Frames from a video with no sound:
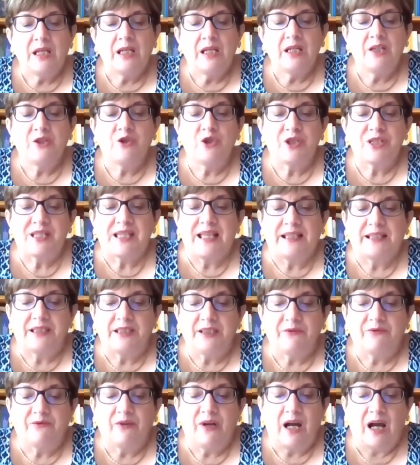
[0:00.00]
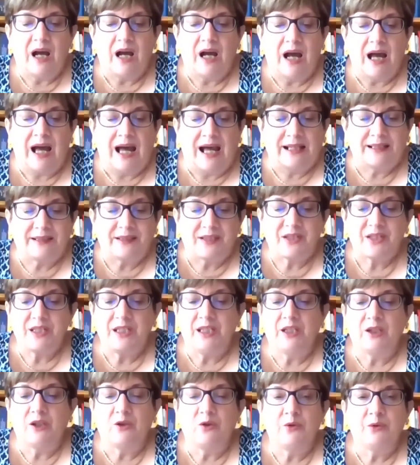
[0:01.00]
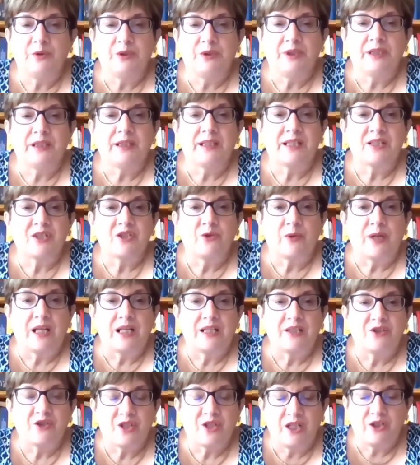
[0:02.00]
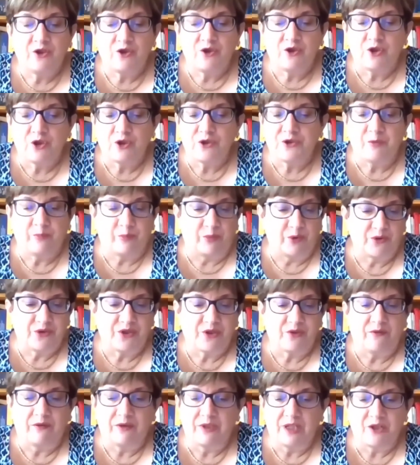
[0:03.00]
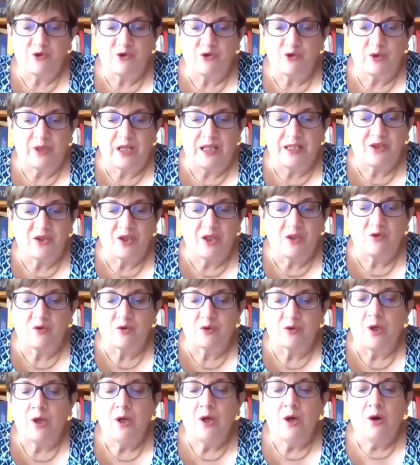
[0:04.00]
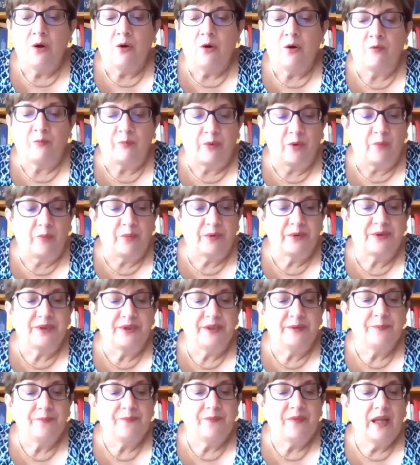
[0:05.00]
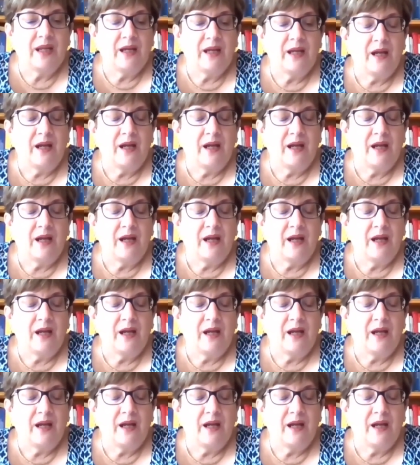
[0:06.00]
legislative acts, including nationalizations, the process of nationalization of property,